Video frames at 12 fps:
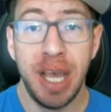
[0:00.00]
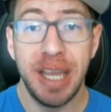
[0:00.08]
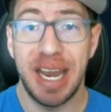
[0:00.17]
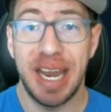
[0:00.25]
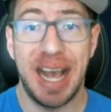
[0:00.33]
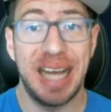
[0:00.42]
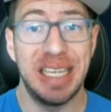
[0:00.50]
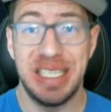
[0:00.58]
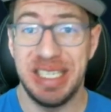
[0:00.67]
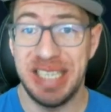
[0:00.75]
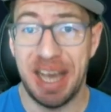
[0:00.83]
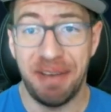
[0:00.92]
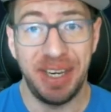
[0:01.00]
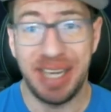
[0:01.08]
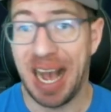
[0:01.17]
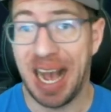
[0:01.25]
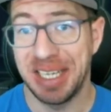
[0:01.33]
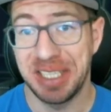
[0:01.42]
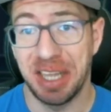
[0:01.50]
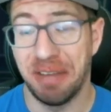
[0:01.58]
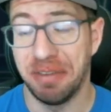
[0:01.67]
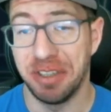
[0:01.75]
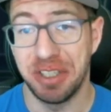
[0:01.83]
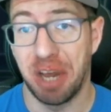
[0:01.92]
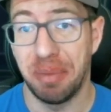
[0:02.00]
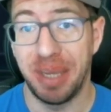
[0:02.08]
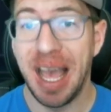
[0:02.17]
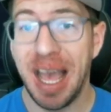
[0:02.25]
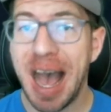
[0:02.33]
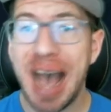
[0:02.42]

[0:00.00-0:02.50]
that has 7 castle levels on me.